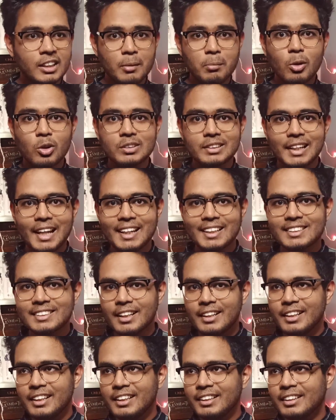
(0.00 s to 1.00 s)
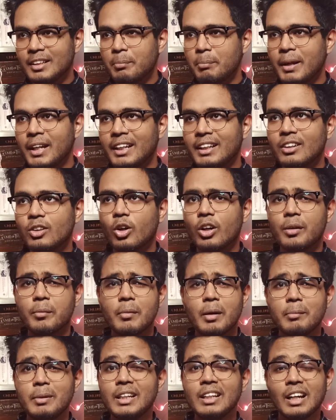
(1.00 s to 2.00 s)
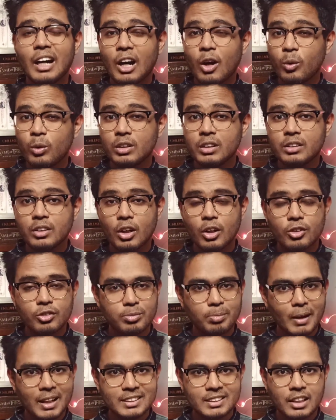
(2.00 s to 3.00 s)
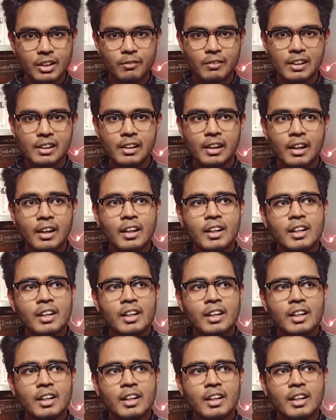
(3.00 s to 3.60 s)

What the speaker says: books like Study in the Pink or maybe Hound of Baskerville.